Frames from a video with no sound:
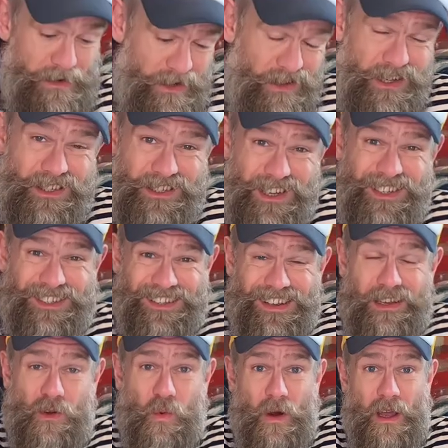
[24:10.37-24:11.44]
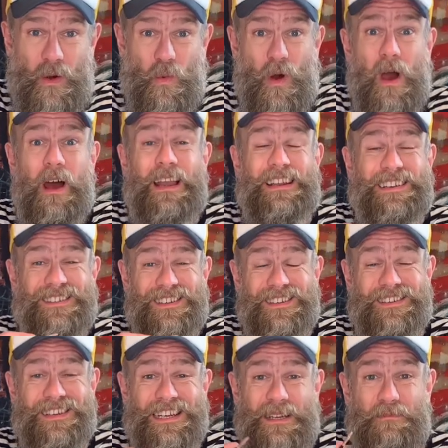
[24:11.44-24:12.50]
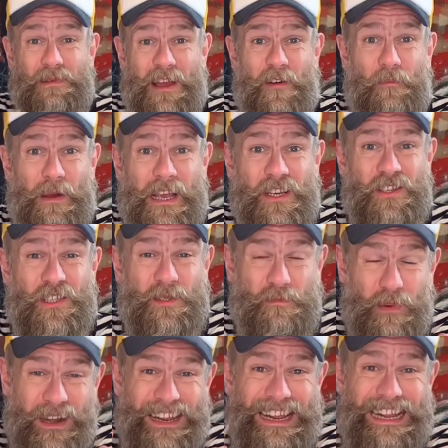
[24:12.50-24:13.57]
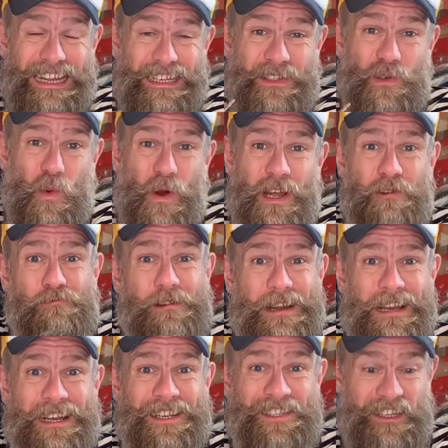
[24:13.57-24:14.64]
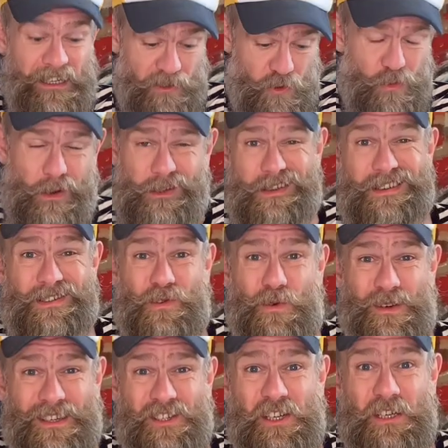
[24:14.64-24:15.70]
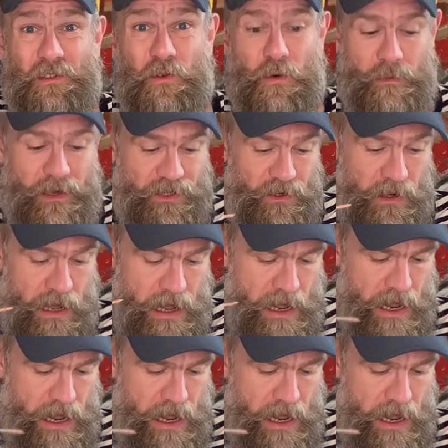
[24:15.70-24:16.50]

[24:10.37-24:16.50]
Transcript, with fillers: Now this does take quite a while and it does need a bit of patience, but it is quite relaxing. It's almost like doing a jigsaw puzzle.